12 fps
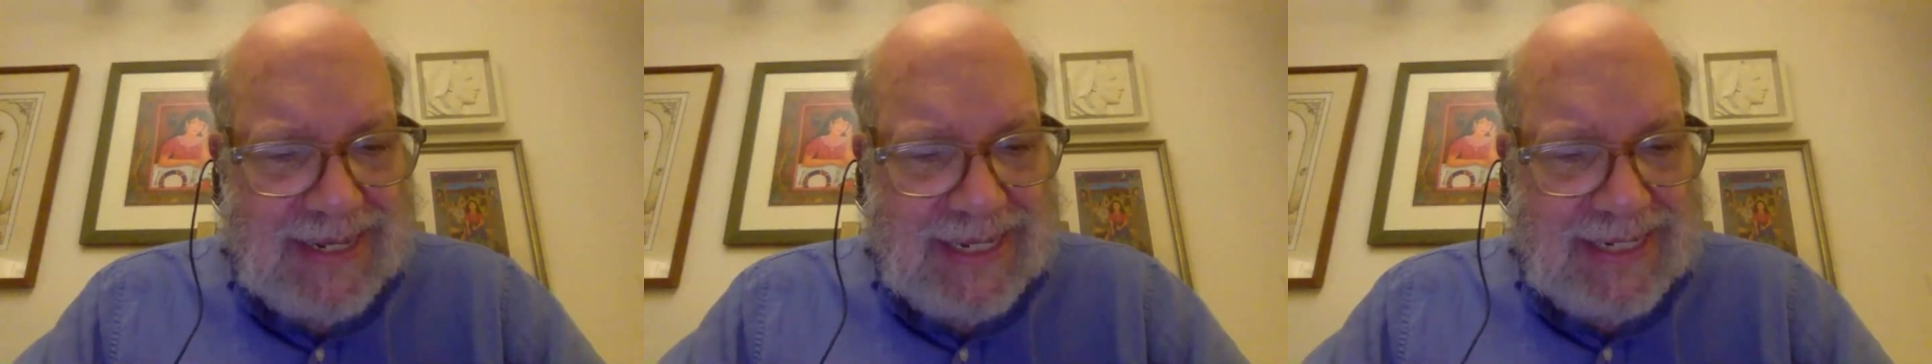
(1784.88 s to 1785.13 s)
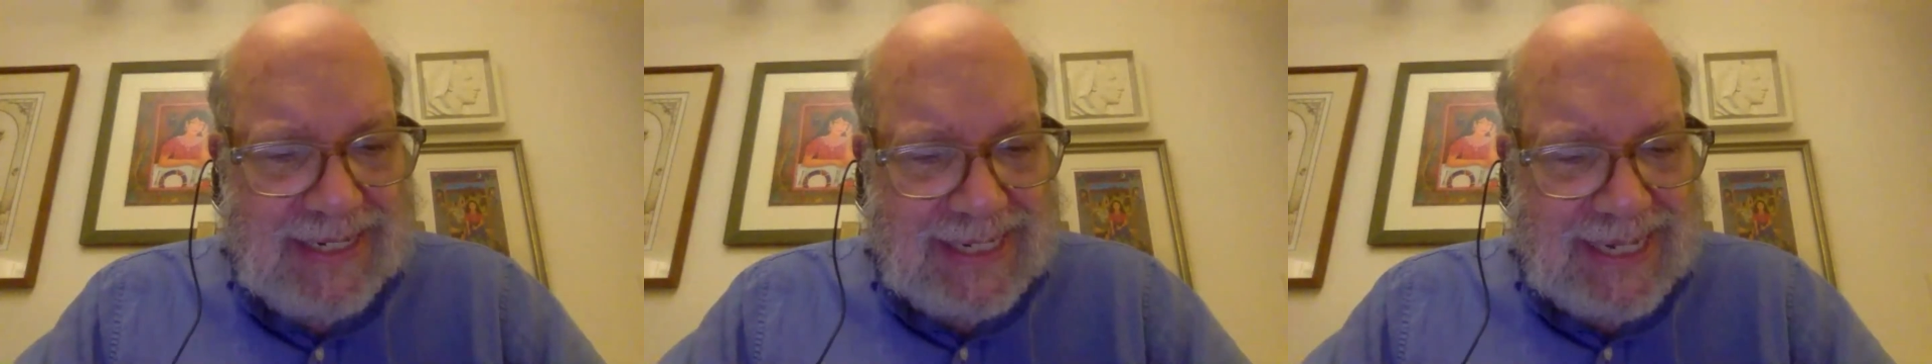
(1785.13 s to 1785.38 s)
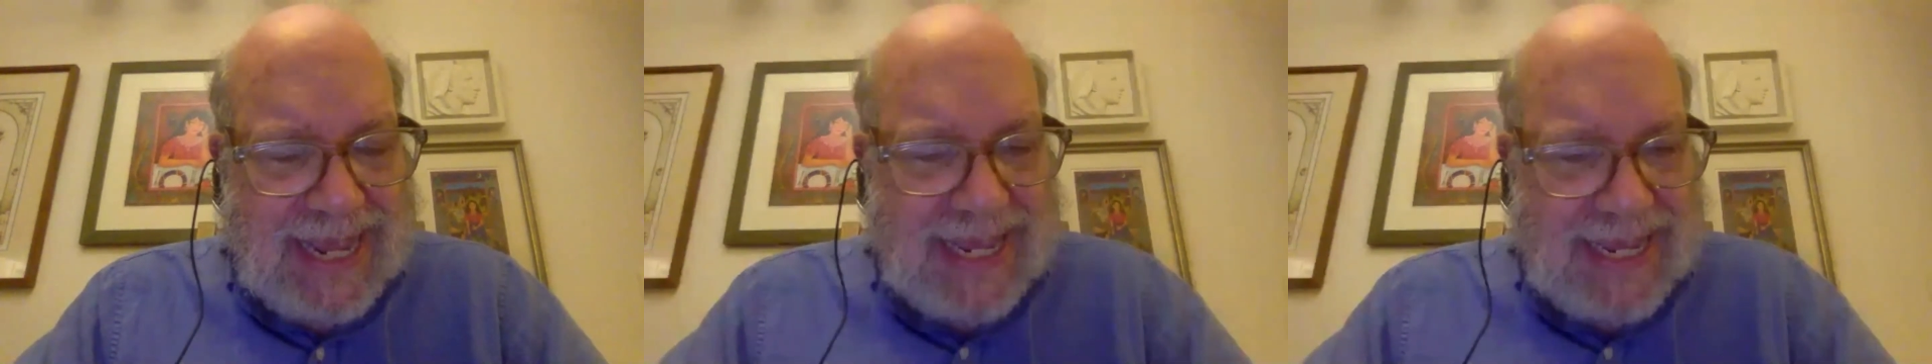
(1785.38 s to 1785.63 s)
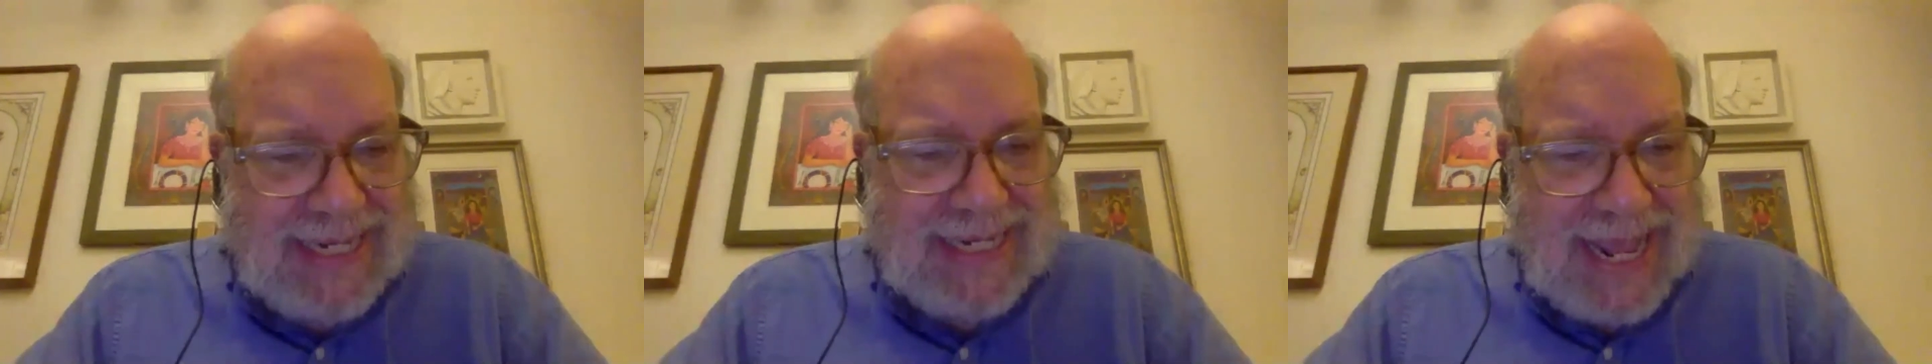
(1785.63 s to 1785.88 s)

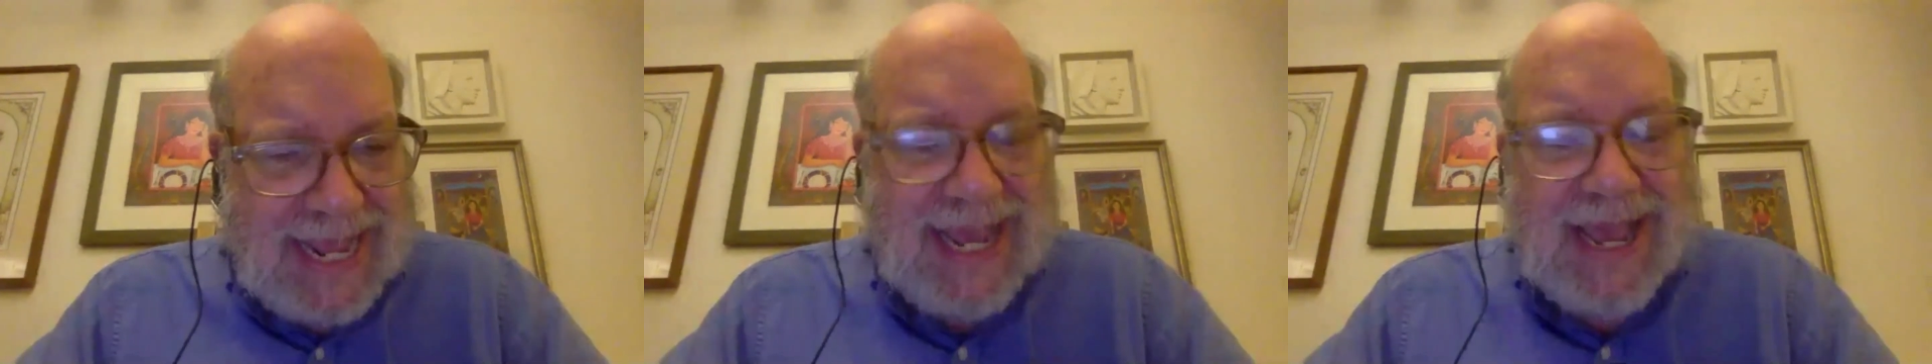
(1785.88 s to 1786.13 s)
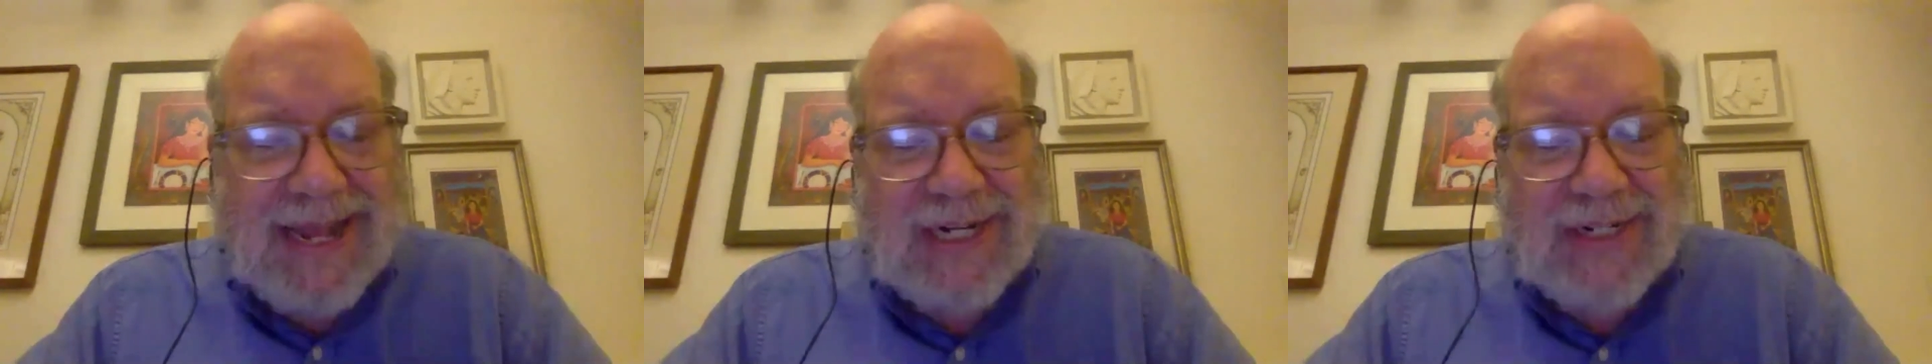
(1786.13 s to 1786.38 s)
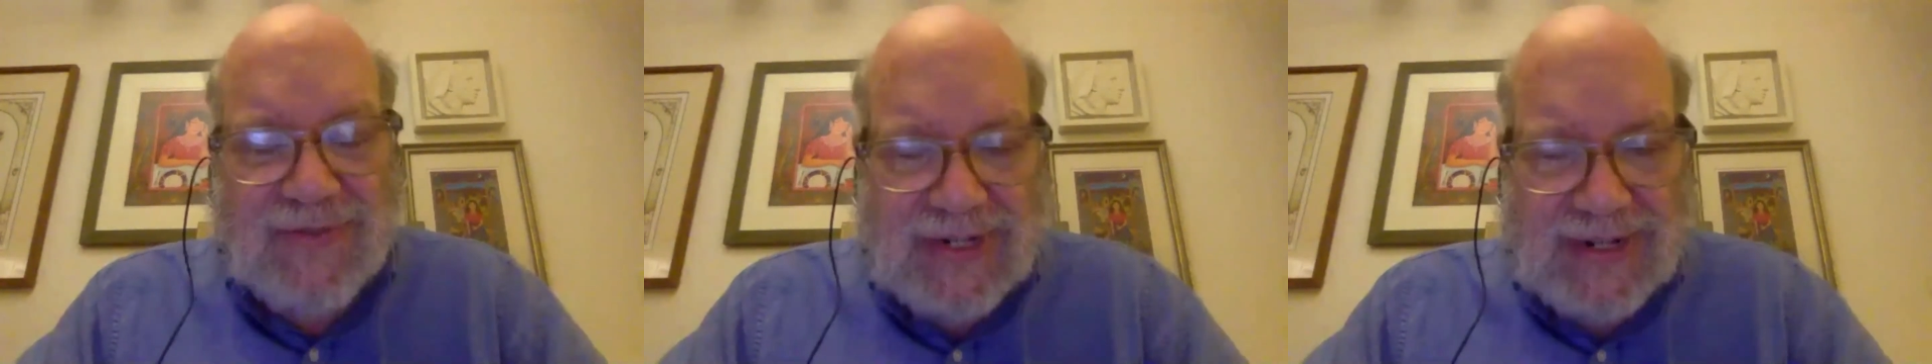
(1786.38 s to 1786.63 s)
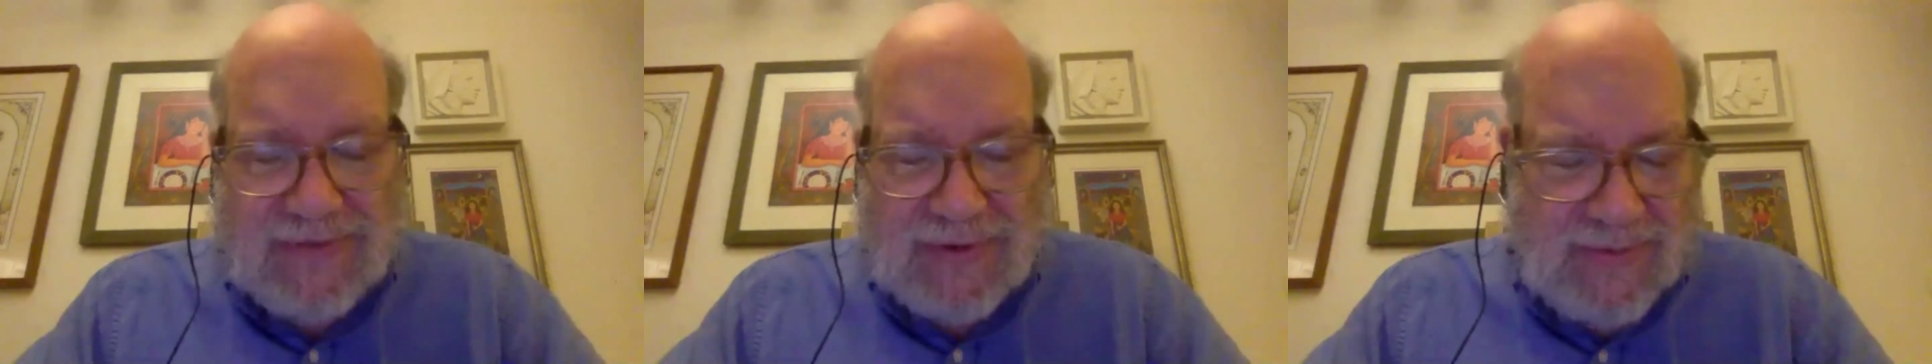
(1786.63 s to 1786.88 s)
saying Kaddish for
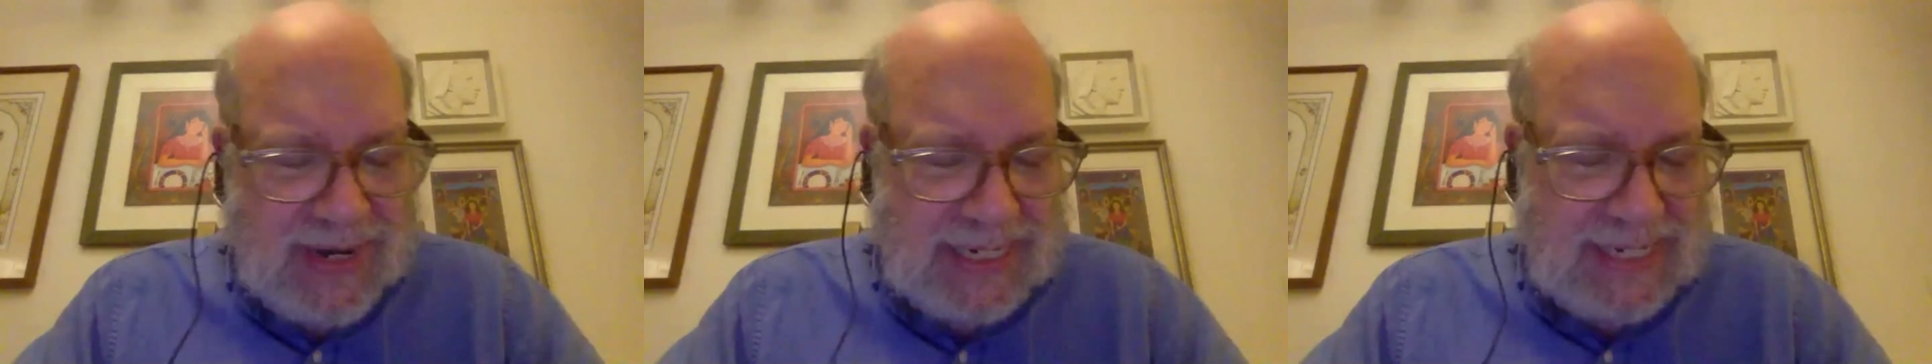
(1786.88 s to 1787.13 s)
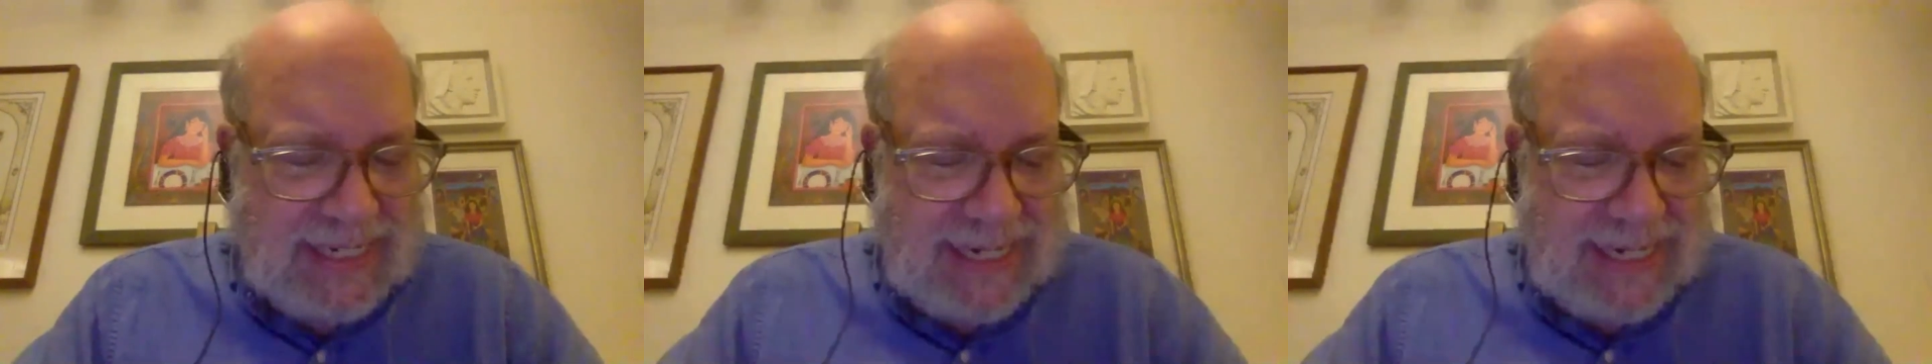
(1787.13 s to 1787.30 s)
different reasons